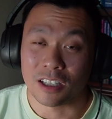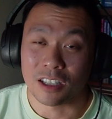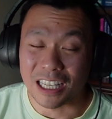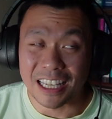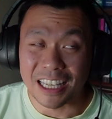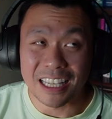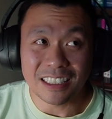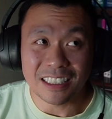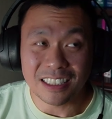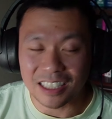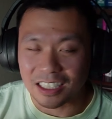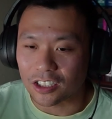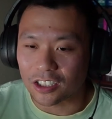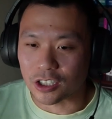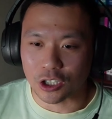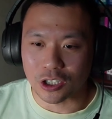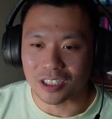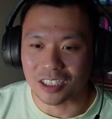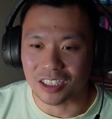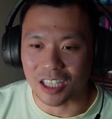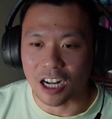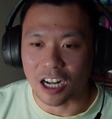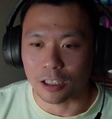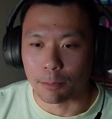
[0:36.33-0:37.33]
Is this a good
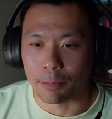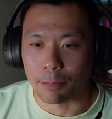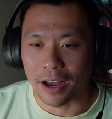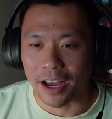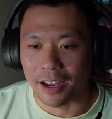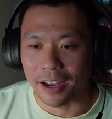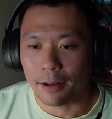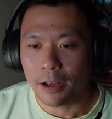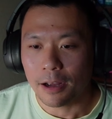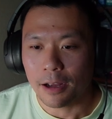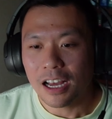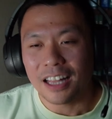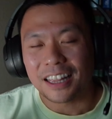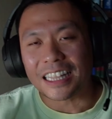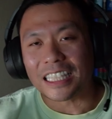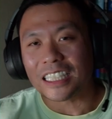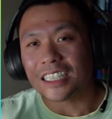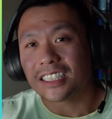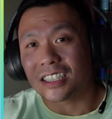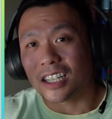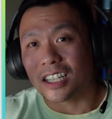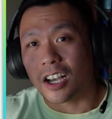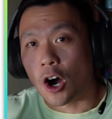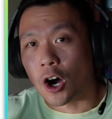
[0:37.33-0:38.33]
stock to buy?
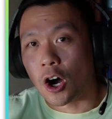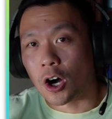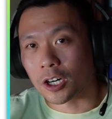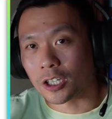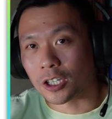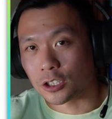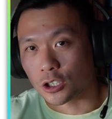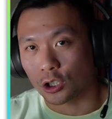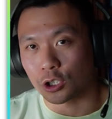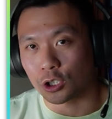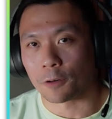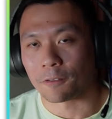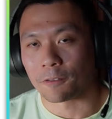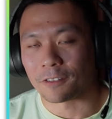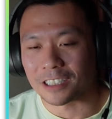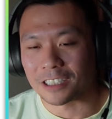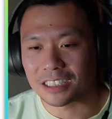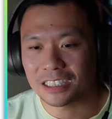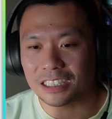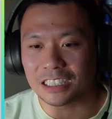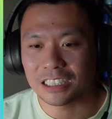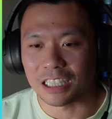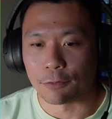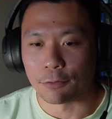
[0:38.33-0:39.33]
These are
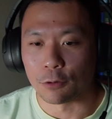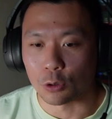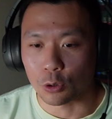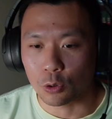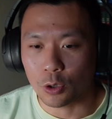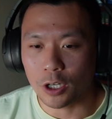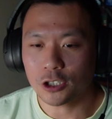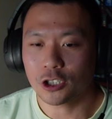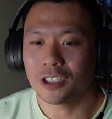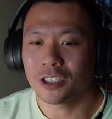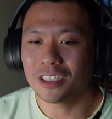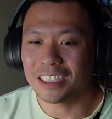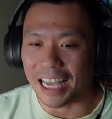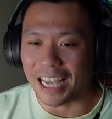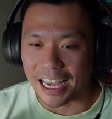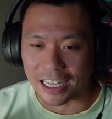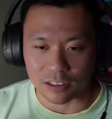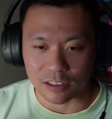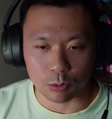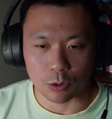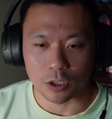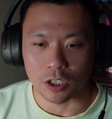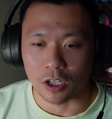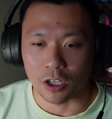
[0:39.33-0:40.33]
surface level questions,
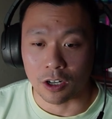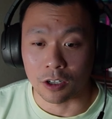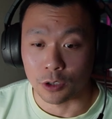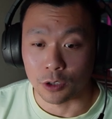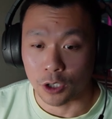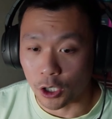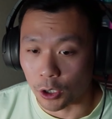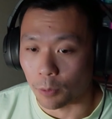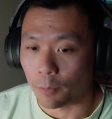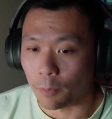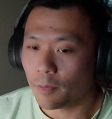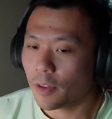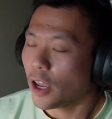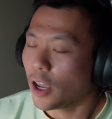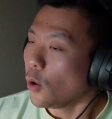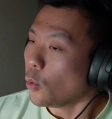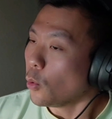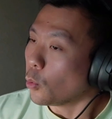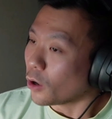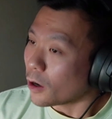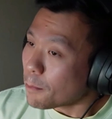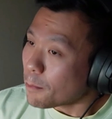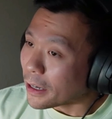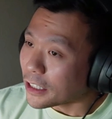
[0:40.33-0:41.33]
as we all know.
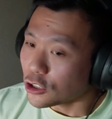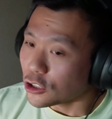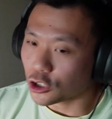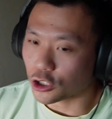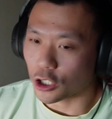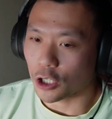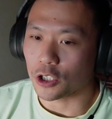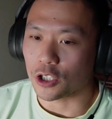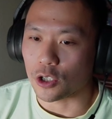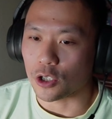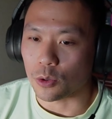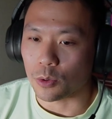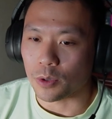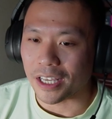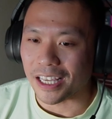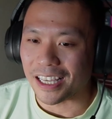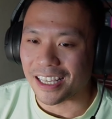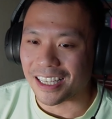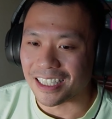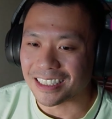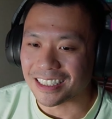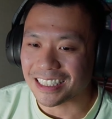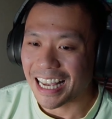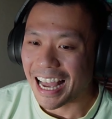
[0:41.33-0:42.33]
What I'm about to show you
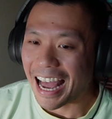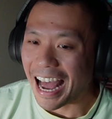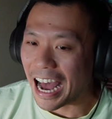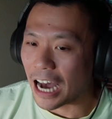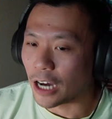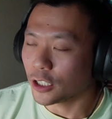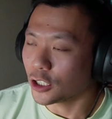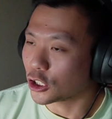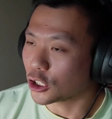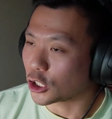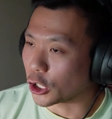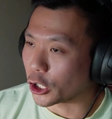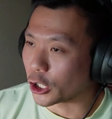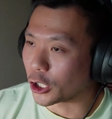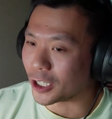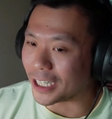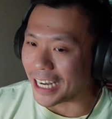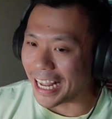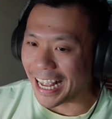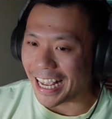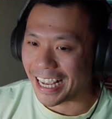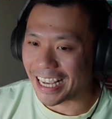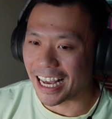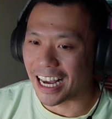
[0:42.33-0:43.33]
is how to turn
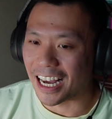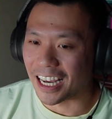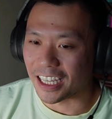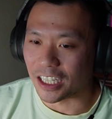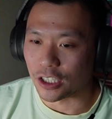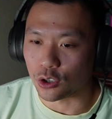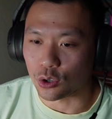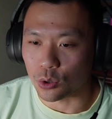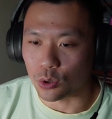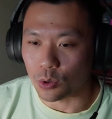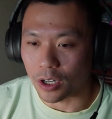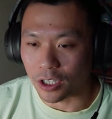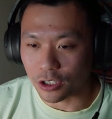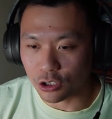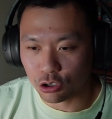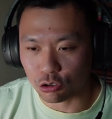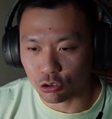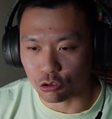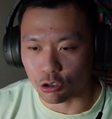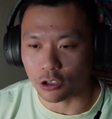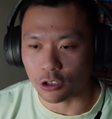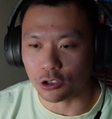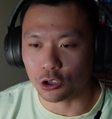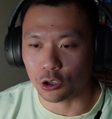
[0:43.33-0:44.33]
AI into a
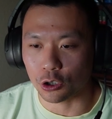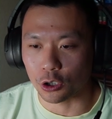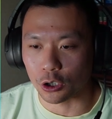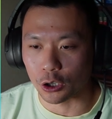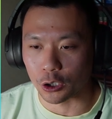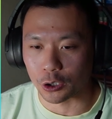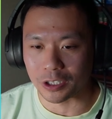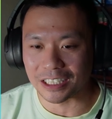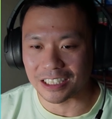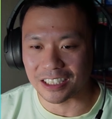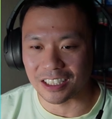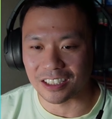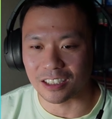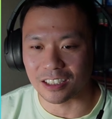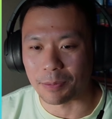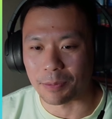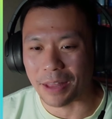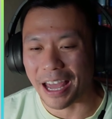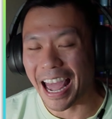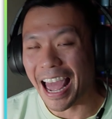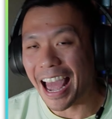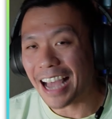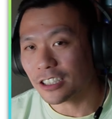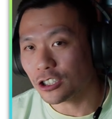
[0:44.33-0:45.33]
structured learning system
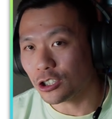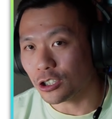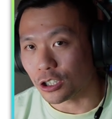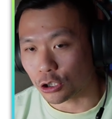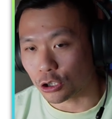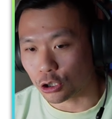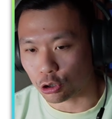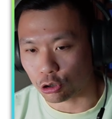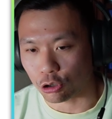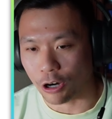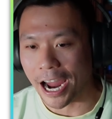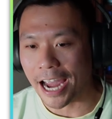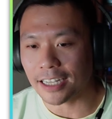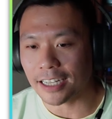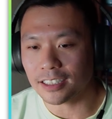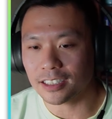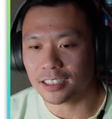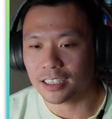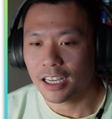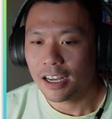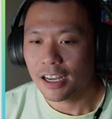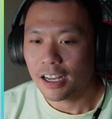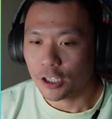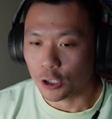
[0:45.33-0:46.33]
that actually tracks
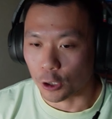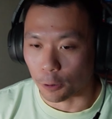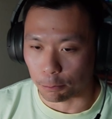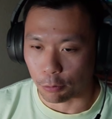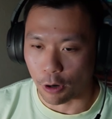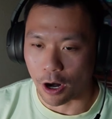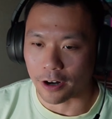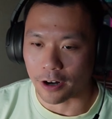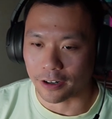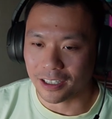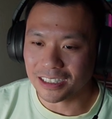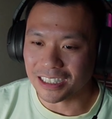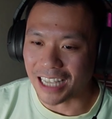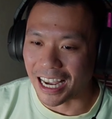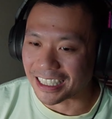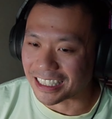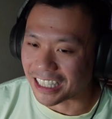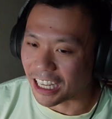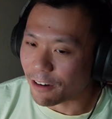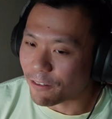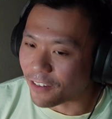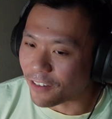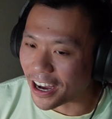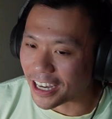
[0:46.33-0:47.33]
your progress,
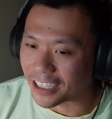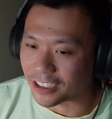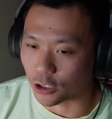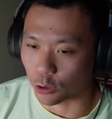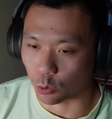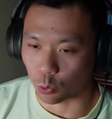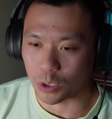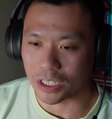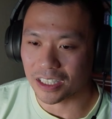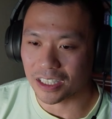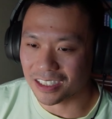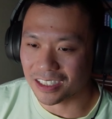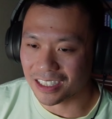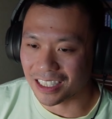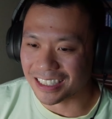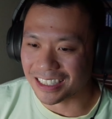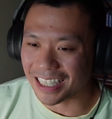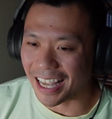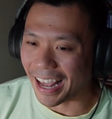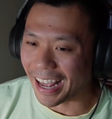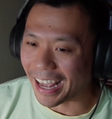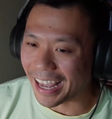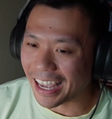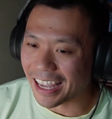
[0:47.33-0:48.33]
identifies your weaknesses,
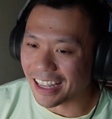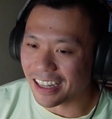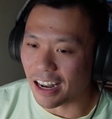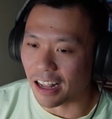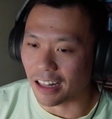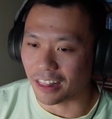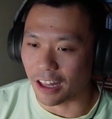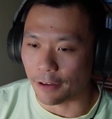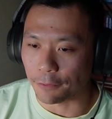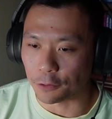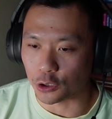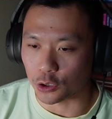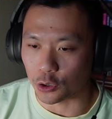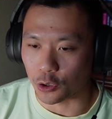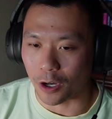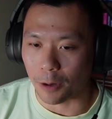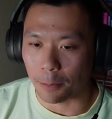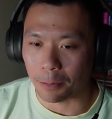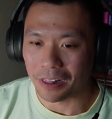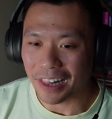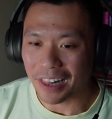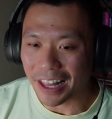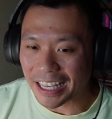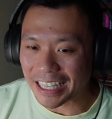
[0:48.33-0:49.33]
and levels you up
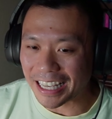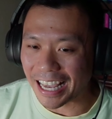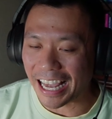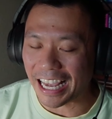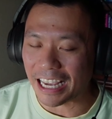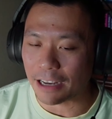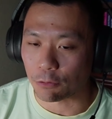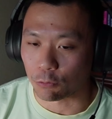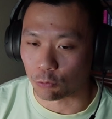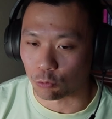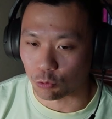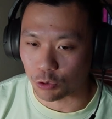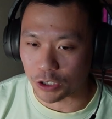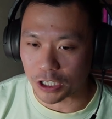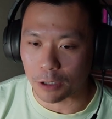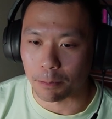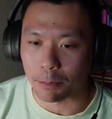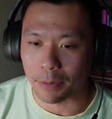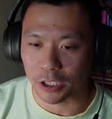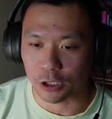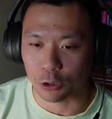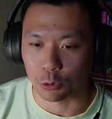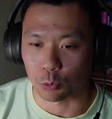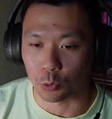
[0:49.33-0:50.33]
like a real
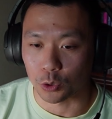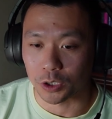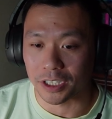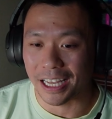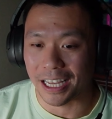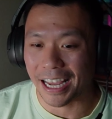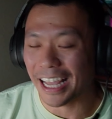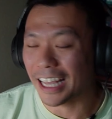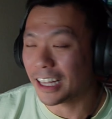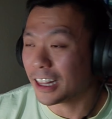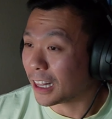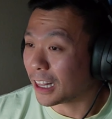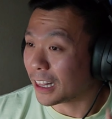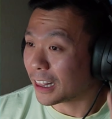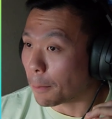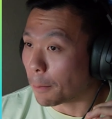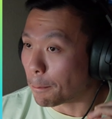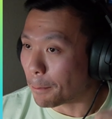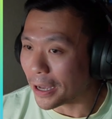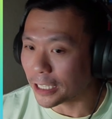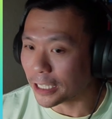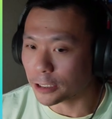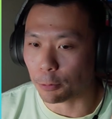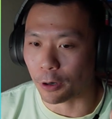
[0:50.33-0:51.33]
mentor would. And the
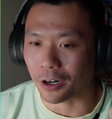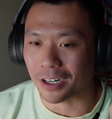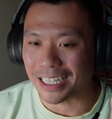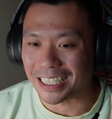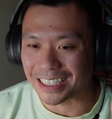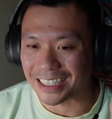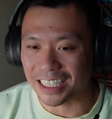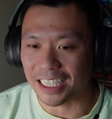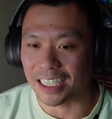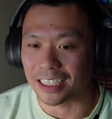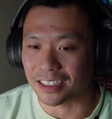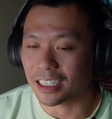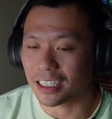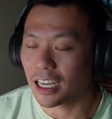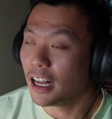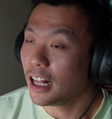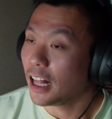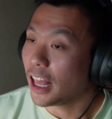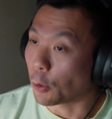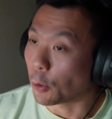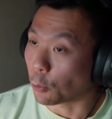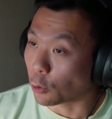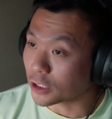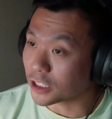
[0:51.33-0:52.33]
best part is this.
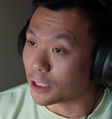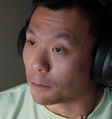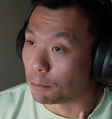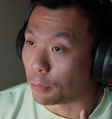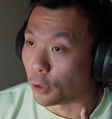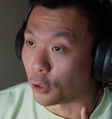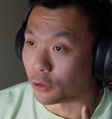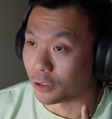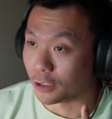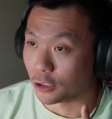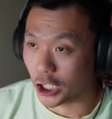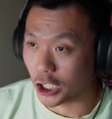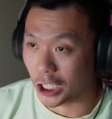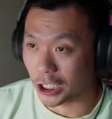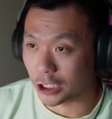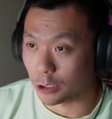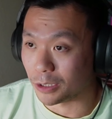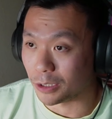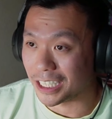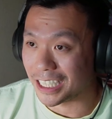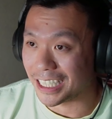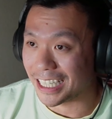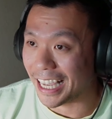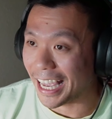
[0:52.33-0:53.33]
It works in both
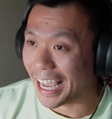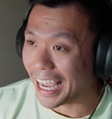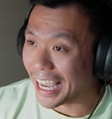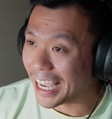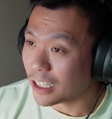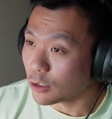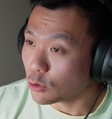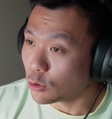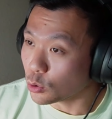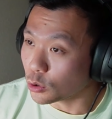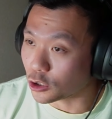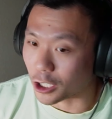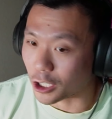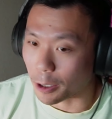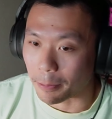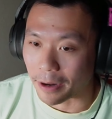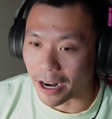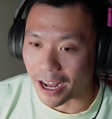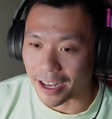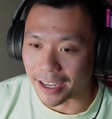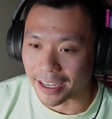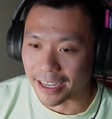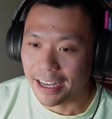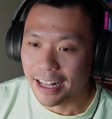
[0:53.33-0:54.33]
ChatGPT and Google
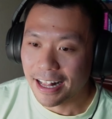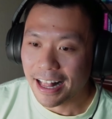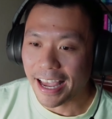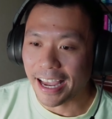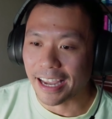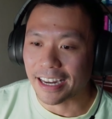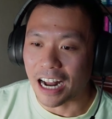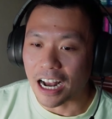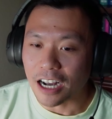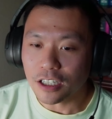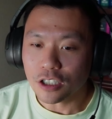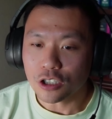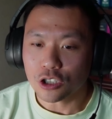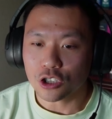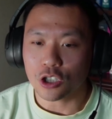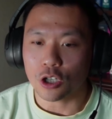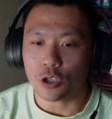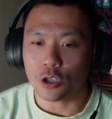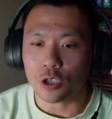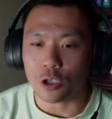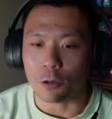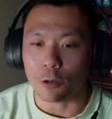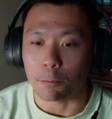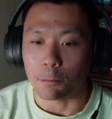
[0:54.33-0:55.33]
Gemini, and I'm going to show
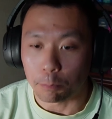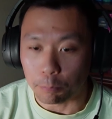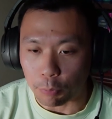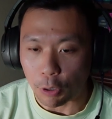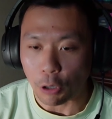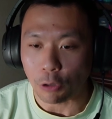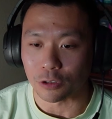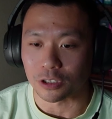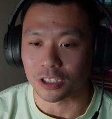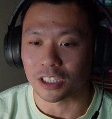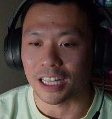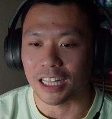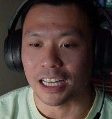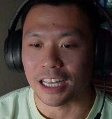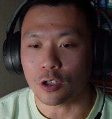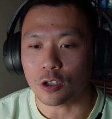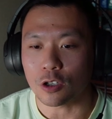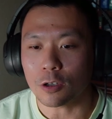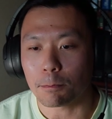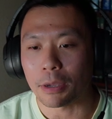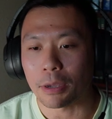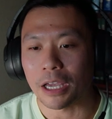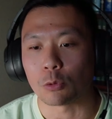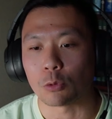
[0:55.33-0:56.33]
you both so that you
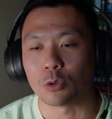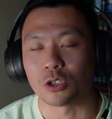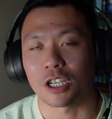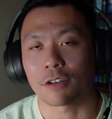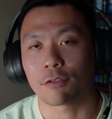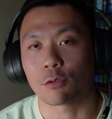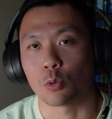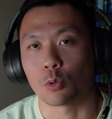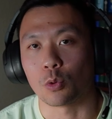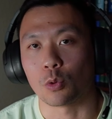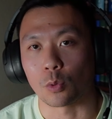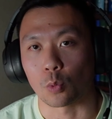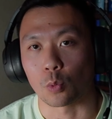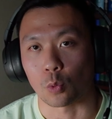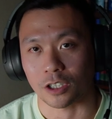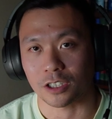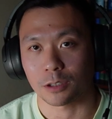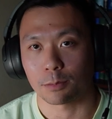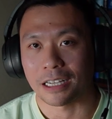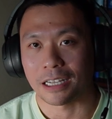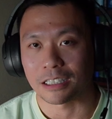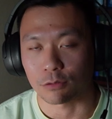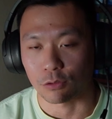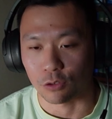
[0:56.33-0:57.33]
can pick whichever one works
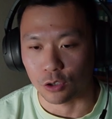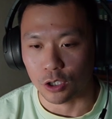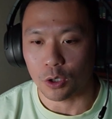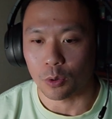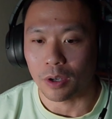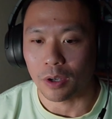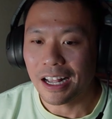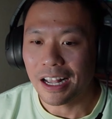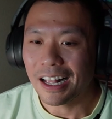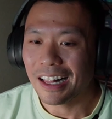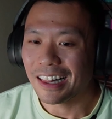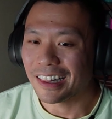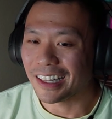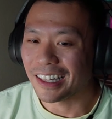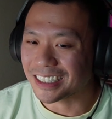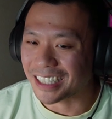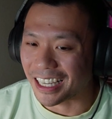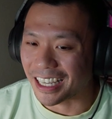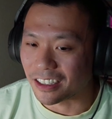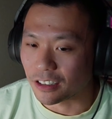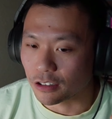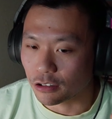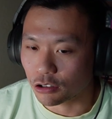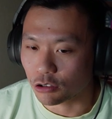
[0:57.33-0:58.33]
best for you. Let's
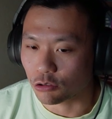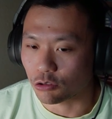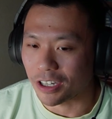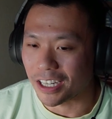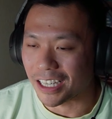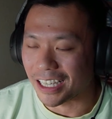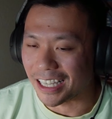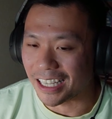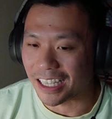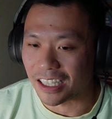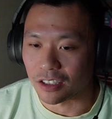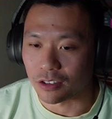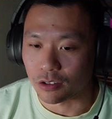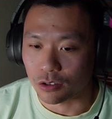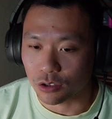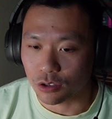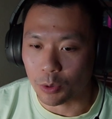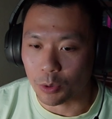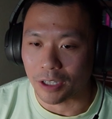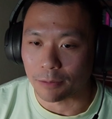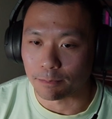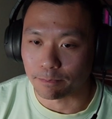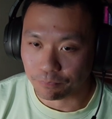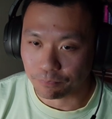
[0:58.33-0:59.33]
get straight into
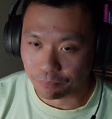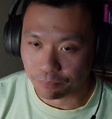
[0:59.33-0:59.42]
it.